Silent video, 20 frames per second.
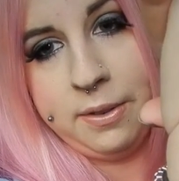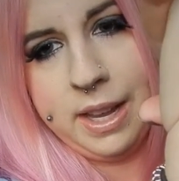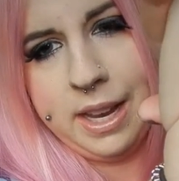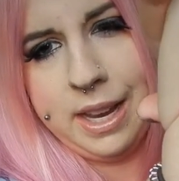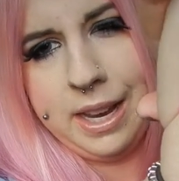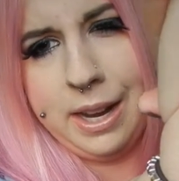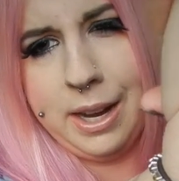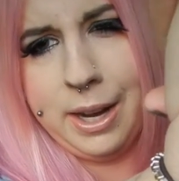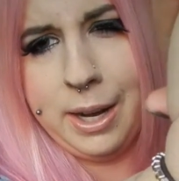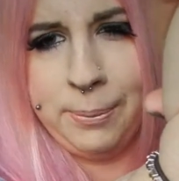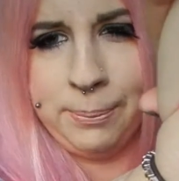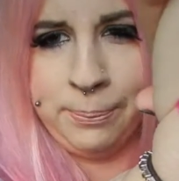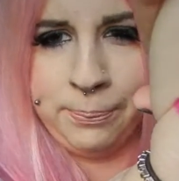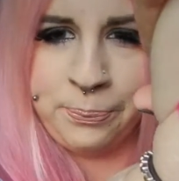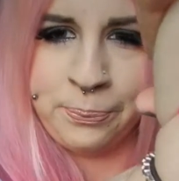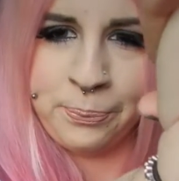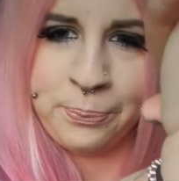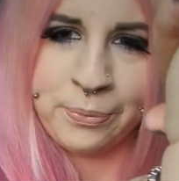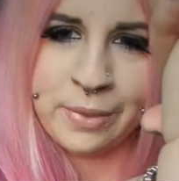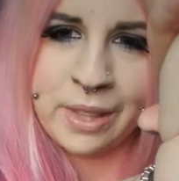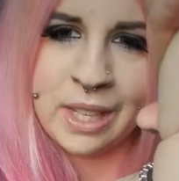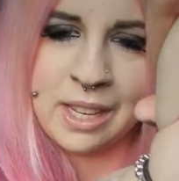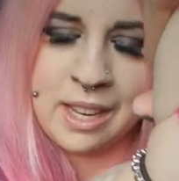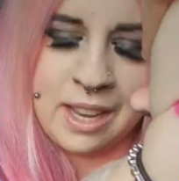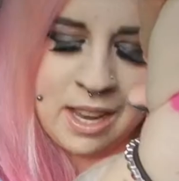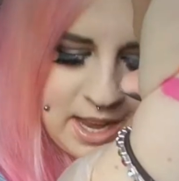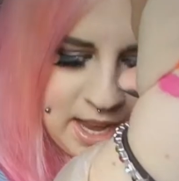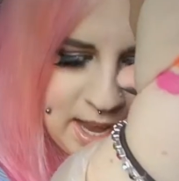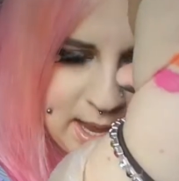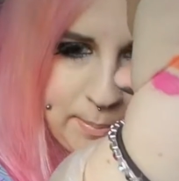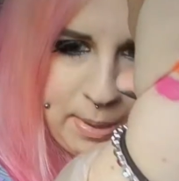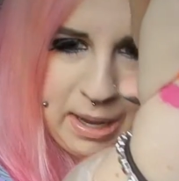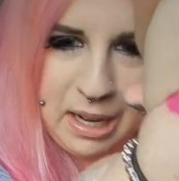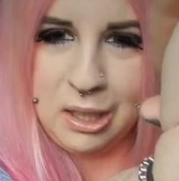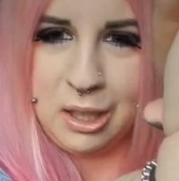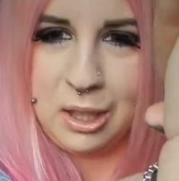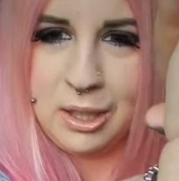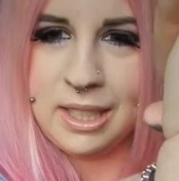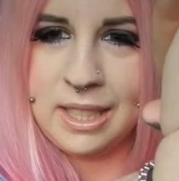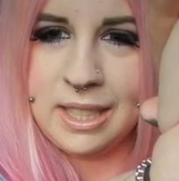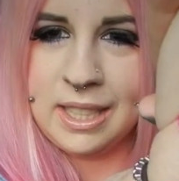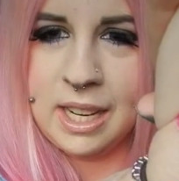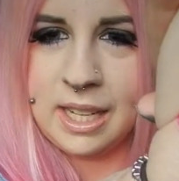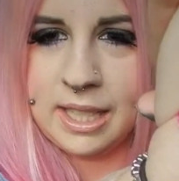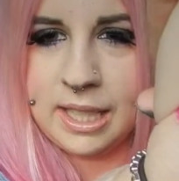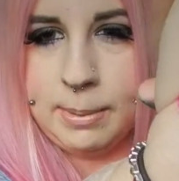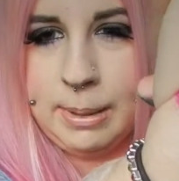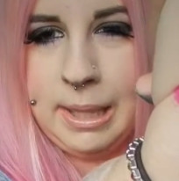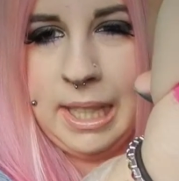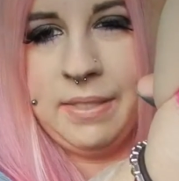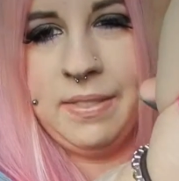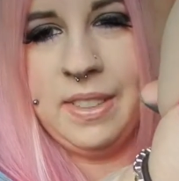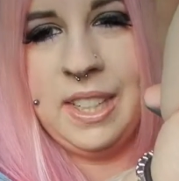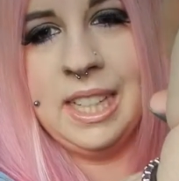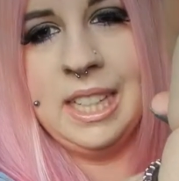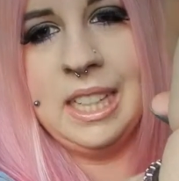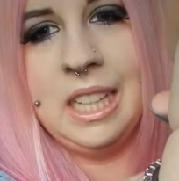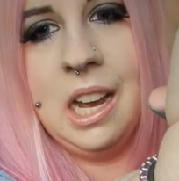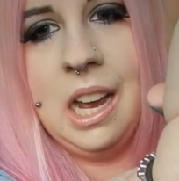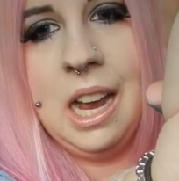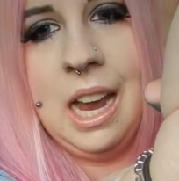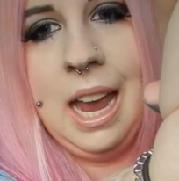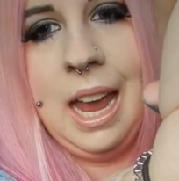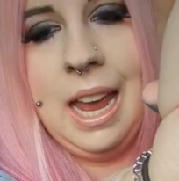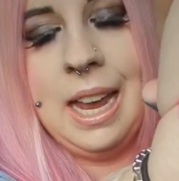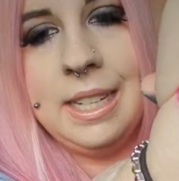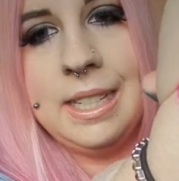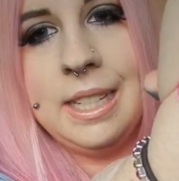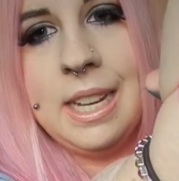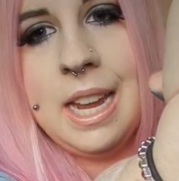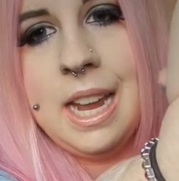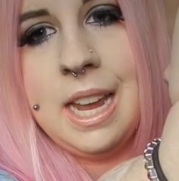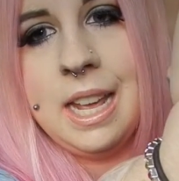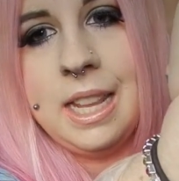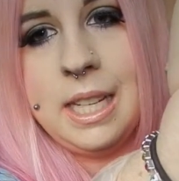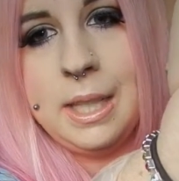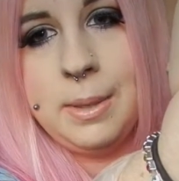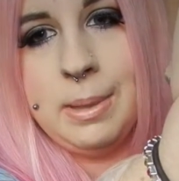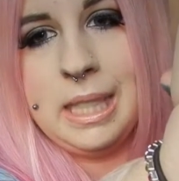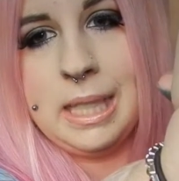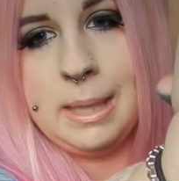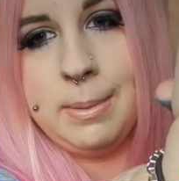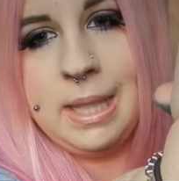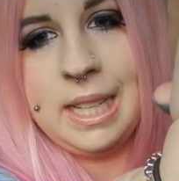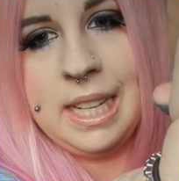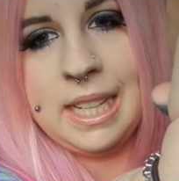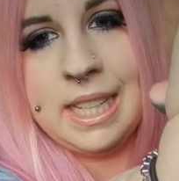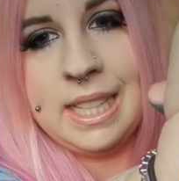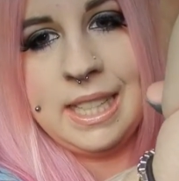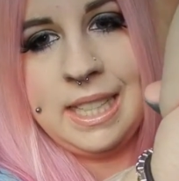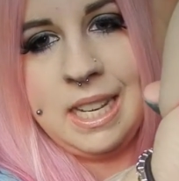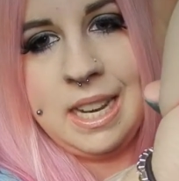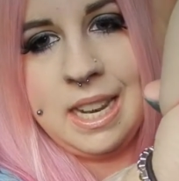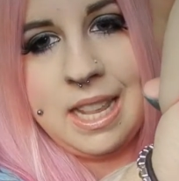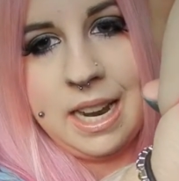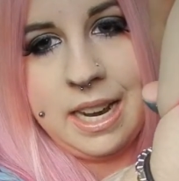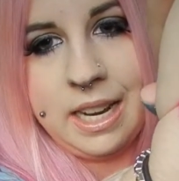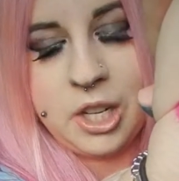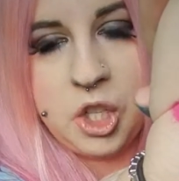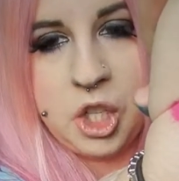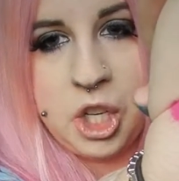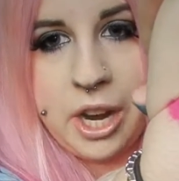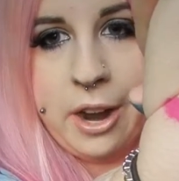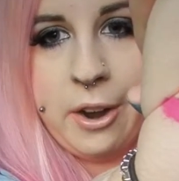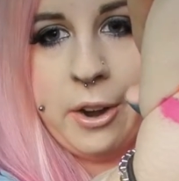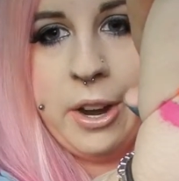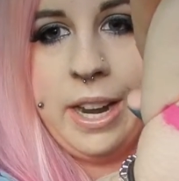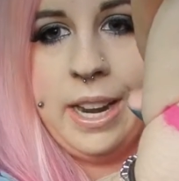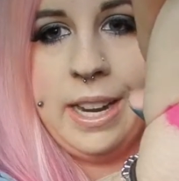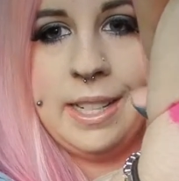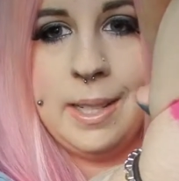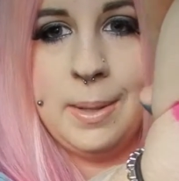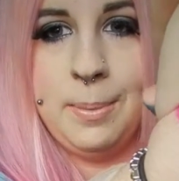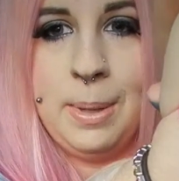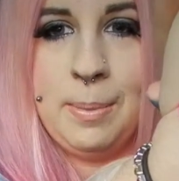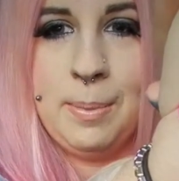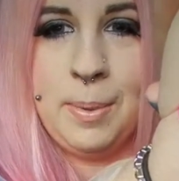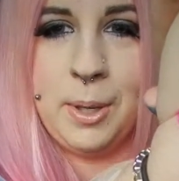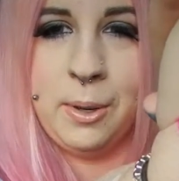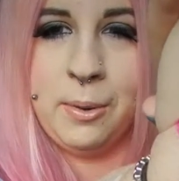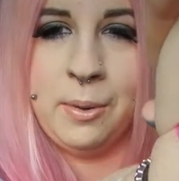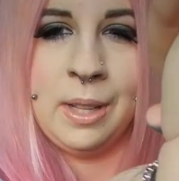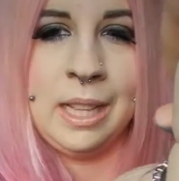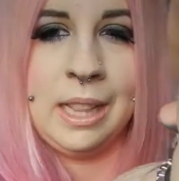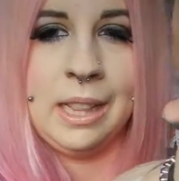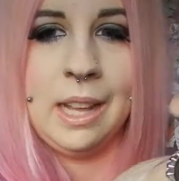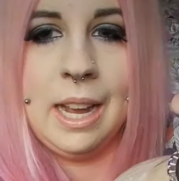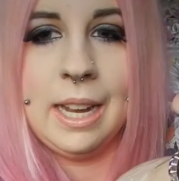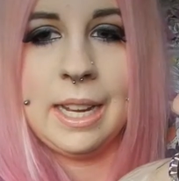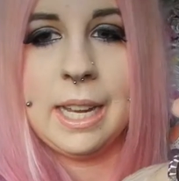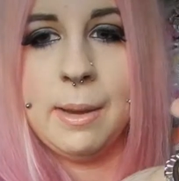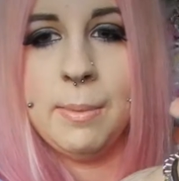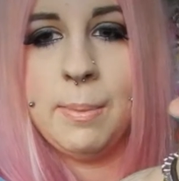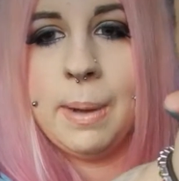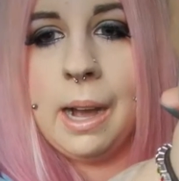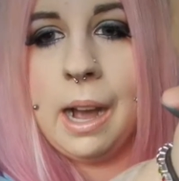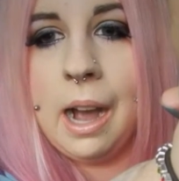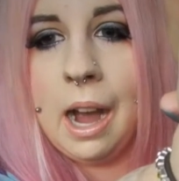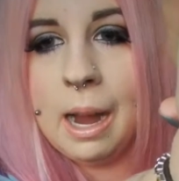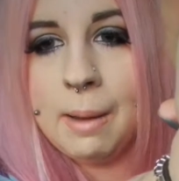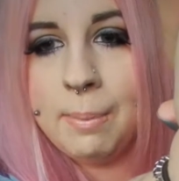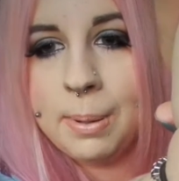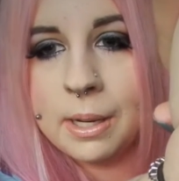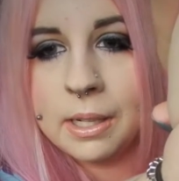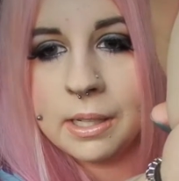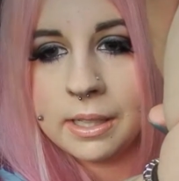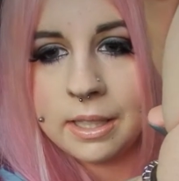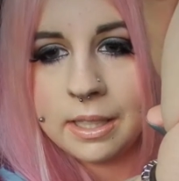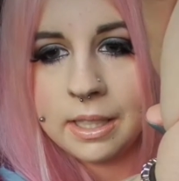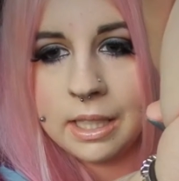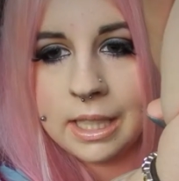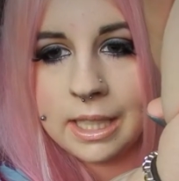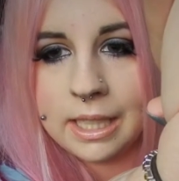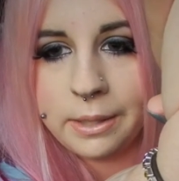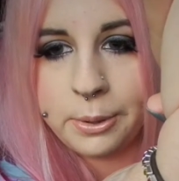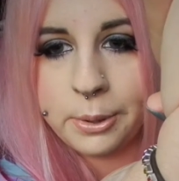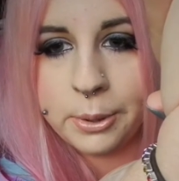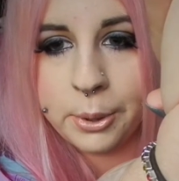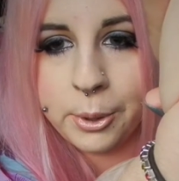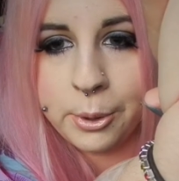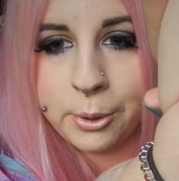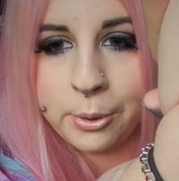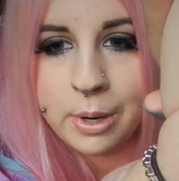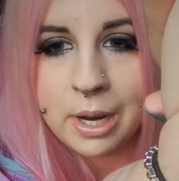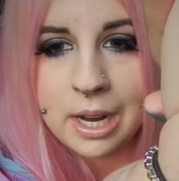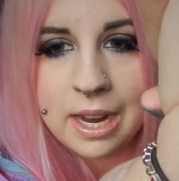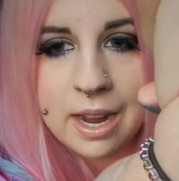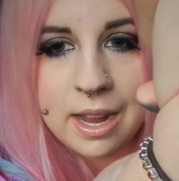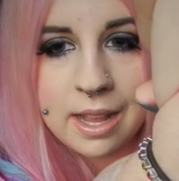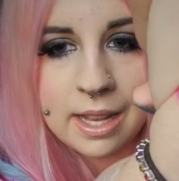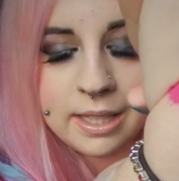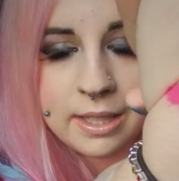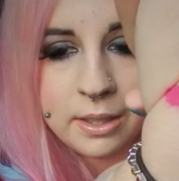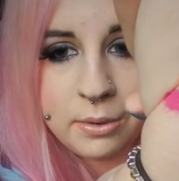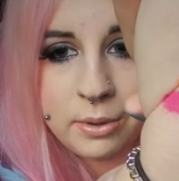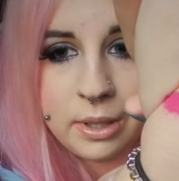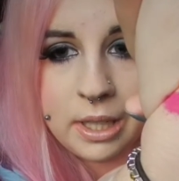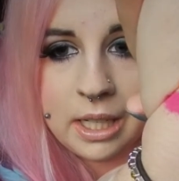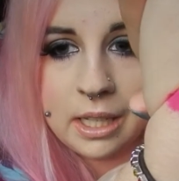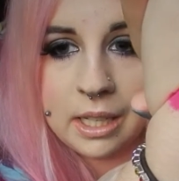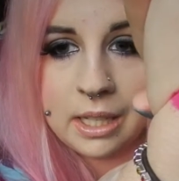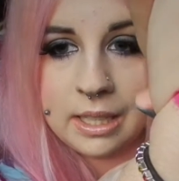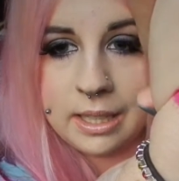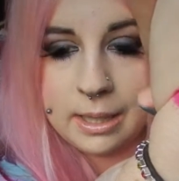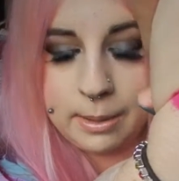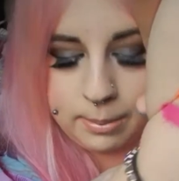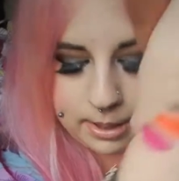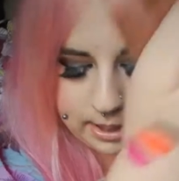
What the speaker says: Their butter glosses kind of smell like vanilla, and these ones smell like the synthetic cherry. Some people don't really like it, but I personally do. That's a really nice lip